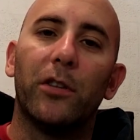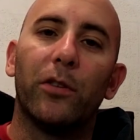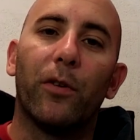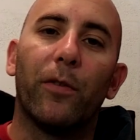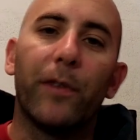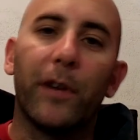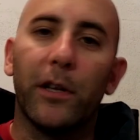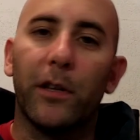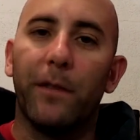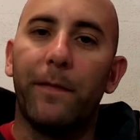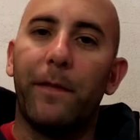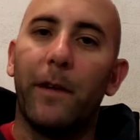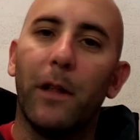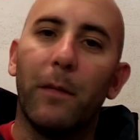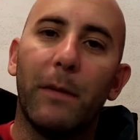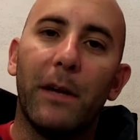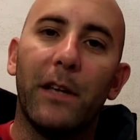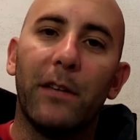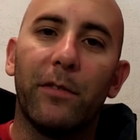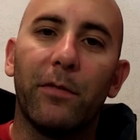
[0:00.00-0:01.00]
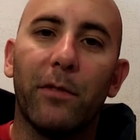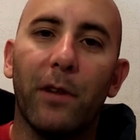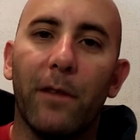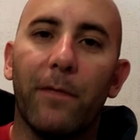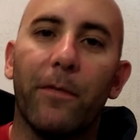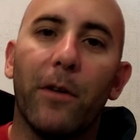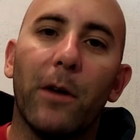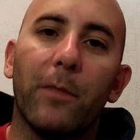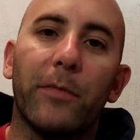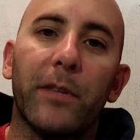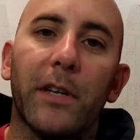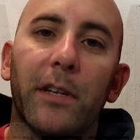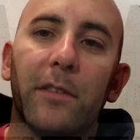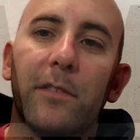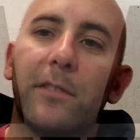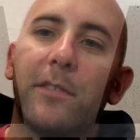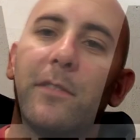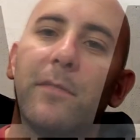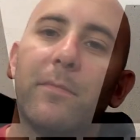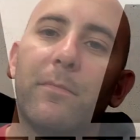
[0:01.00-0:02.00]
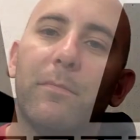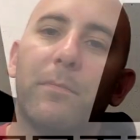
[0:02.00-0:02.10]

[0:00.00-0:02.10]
Don't forget to follow my Instagram for updates.